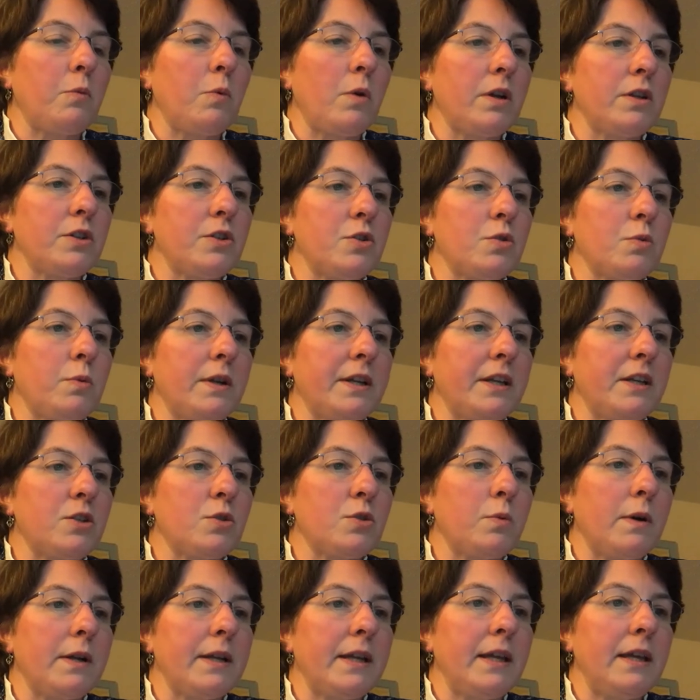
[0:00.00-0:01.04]
1,
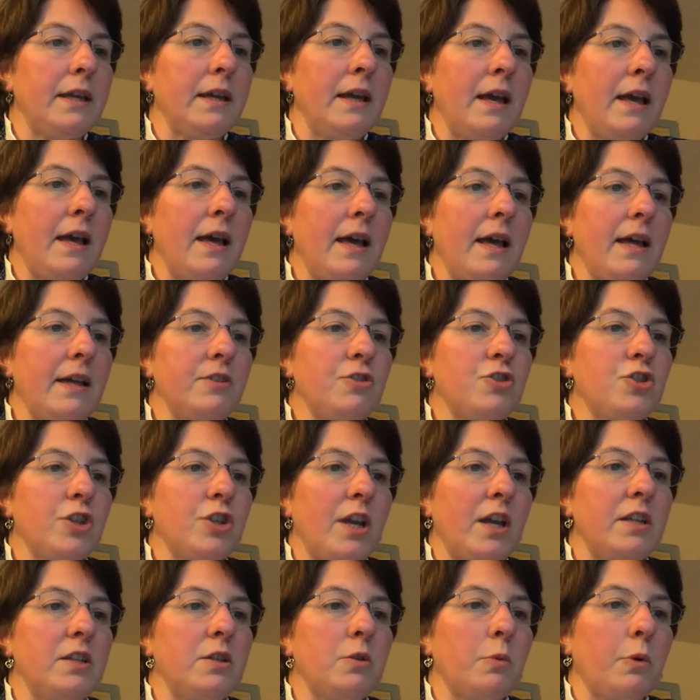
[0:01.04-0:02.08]
2020 and
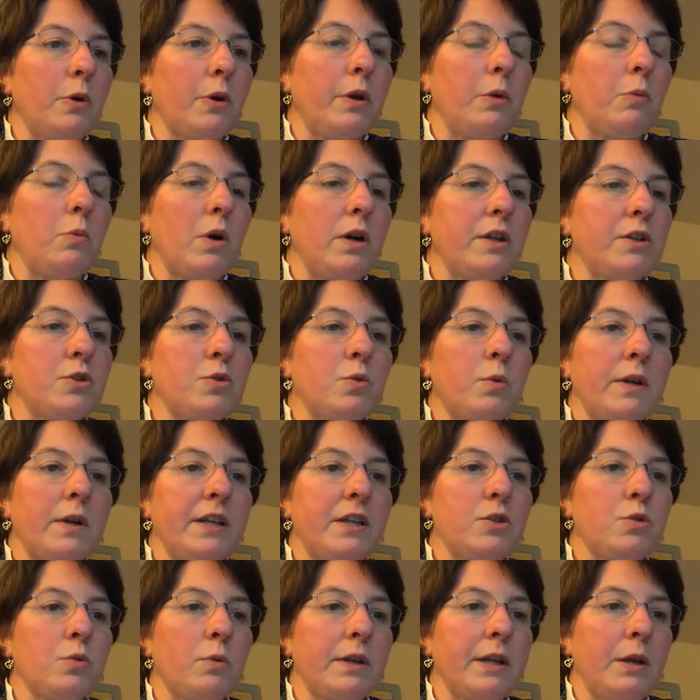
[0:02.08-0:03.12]
January 1,
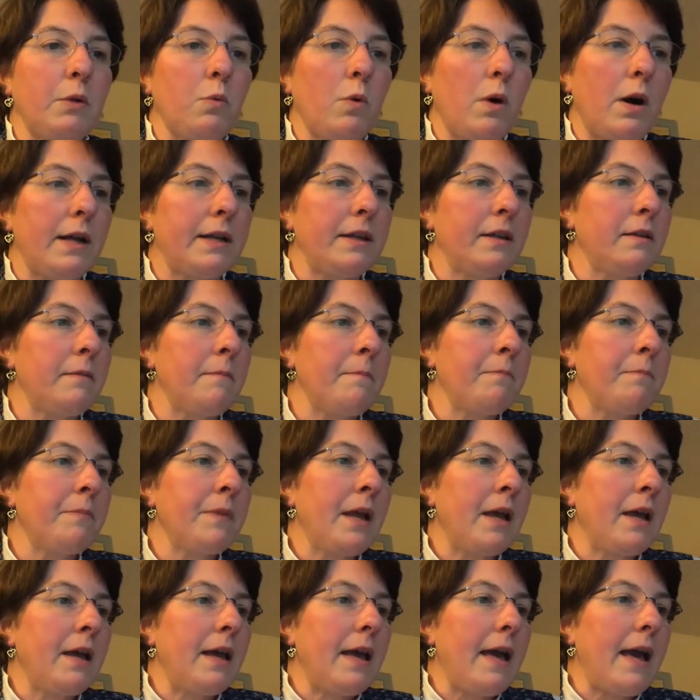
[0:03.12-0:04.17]
2021,
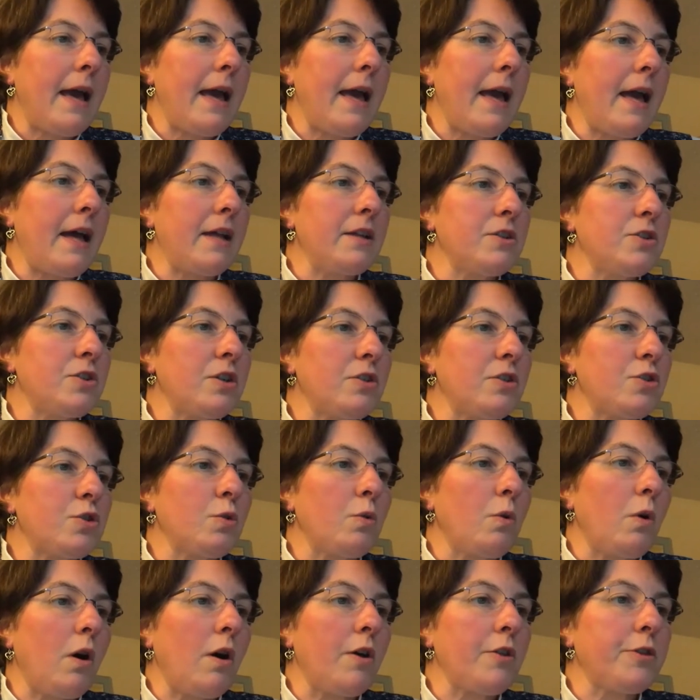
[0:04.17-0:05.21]
and to
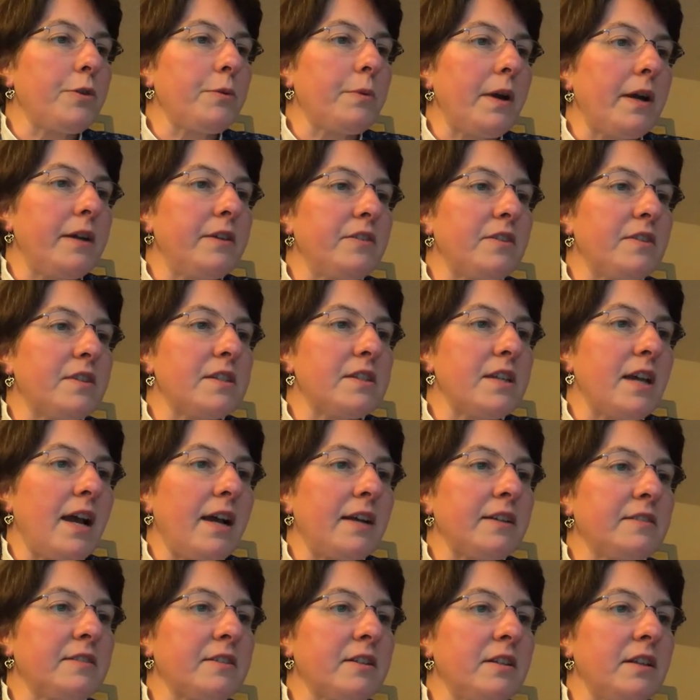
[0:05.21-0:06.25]
authorize the
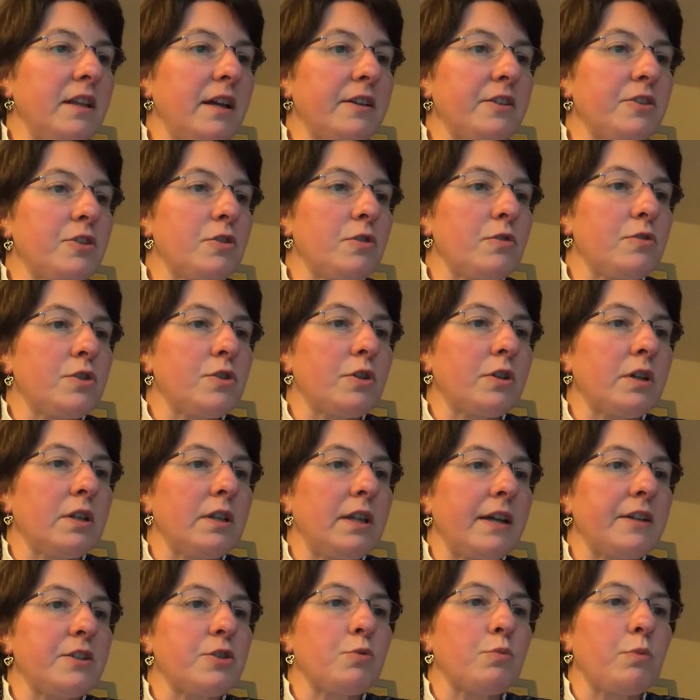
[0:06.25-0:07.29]
tax collector to
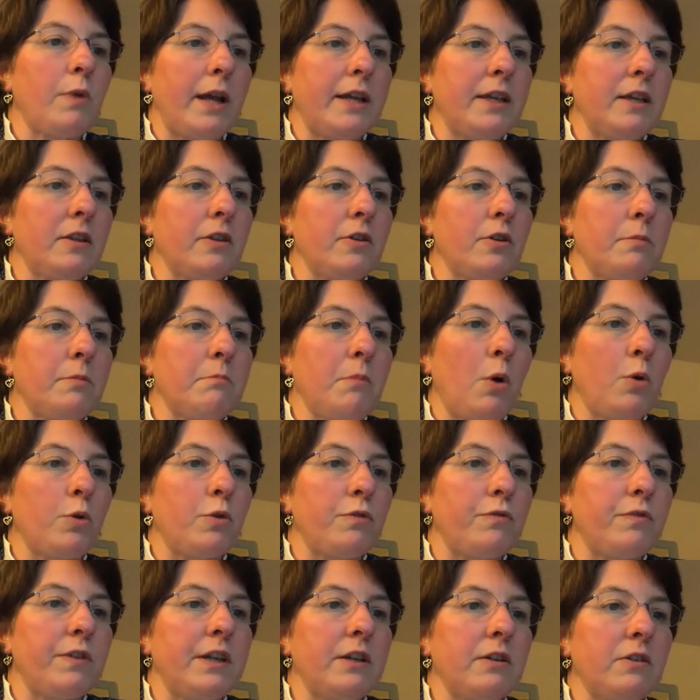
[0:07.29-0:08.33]
collect regular
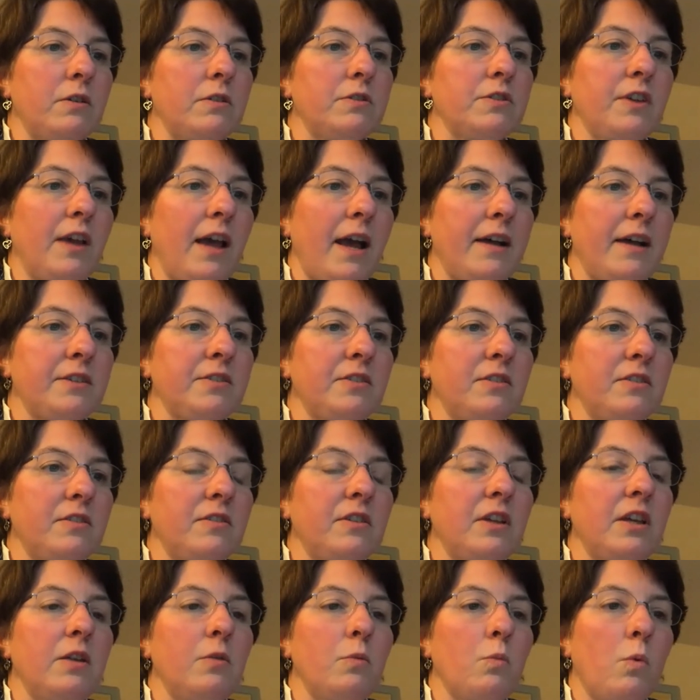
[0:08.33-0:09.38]
motor vehicle
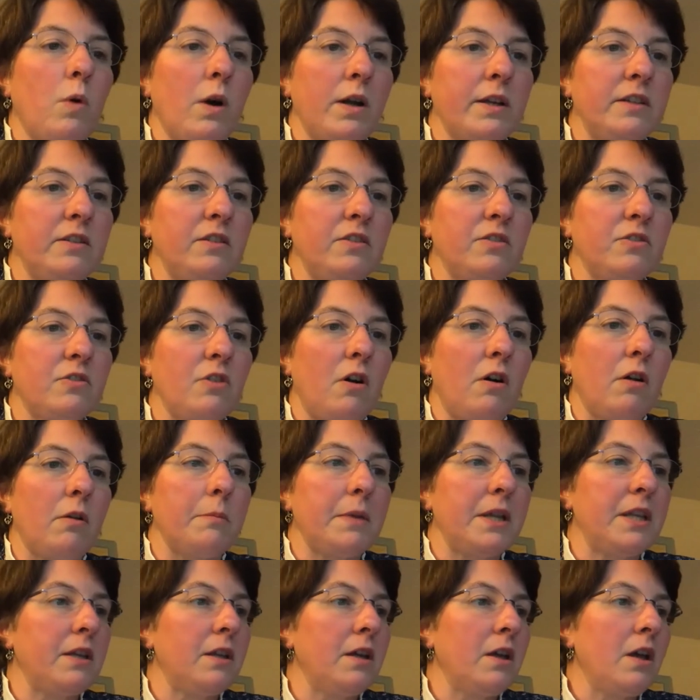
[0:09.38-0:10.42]
taxes in one
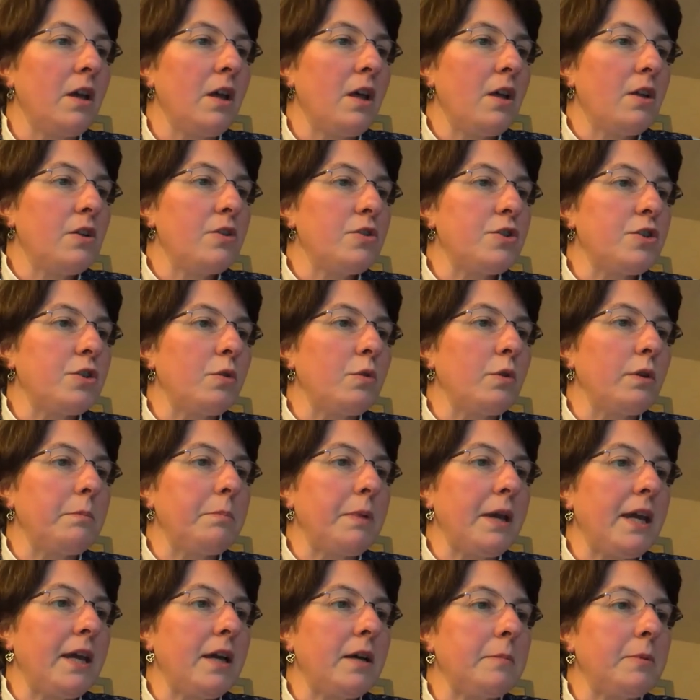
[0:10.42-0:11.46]
installment due and
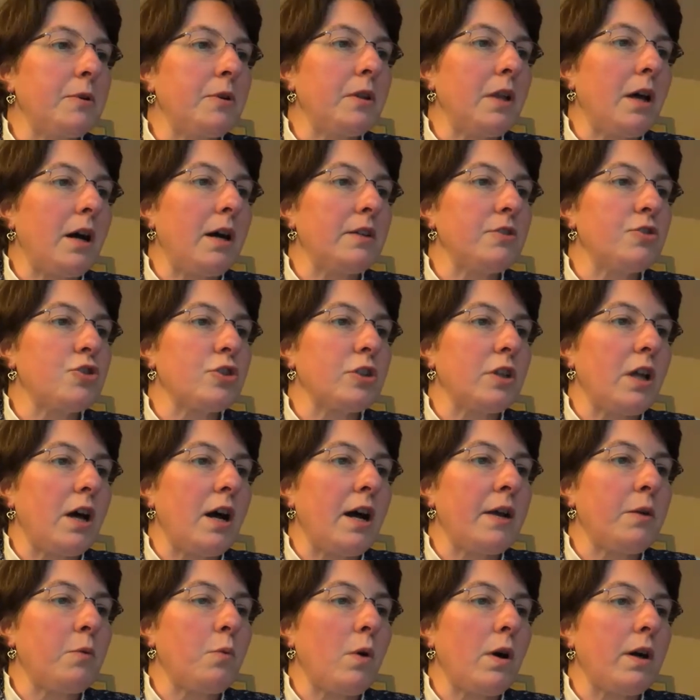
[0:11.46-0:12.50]
payable on
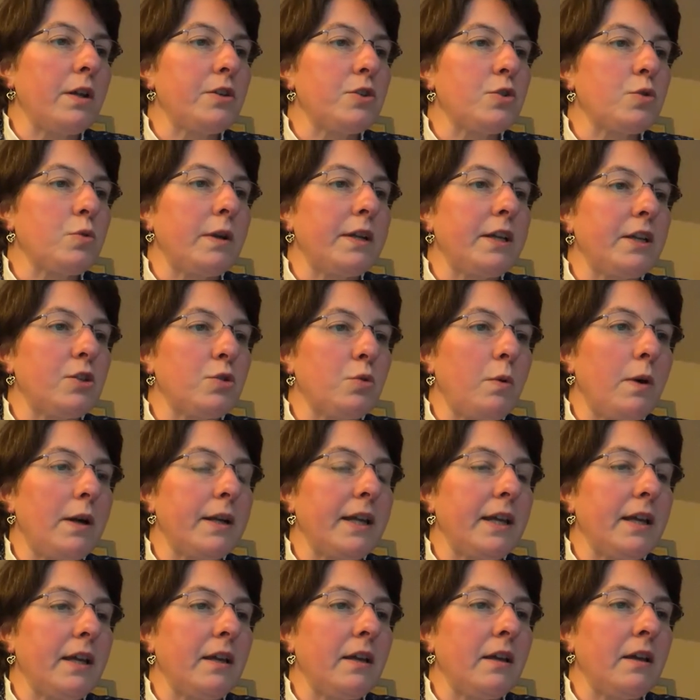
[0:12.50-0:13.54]
July 1,
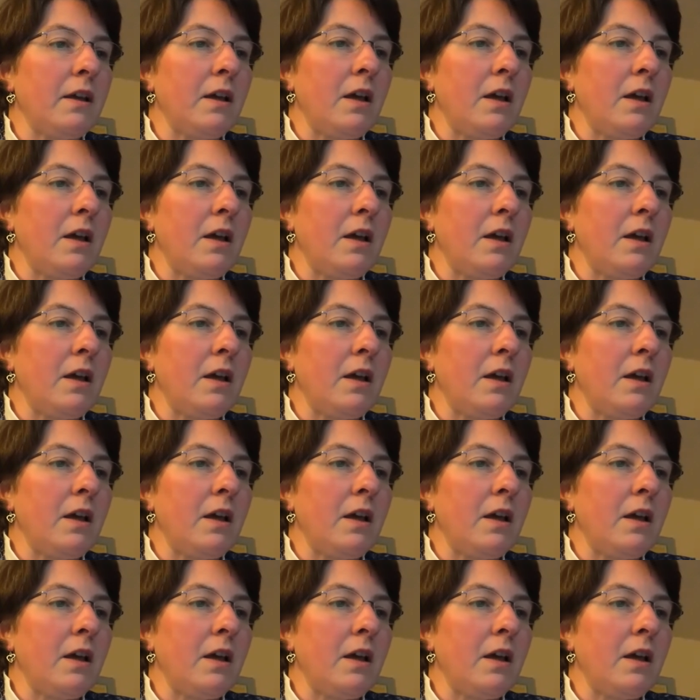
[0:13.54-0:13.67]
2020,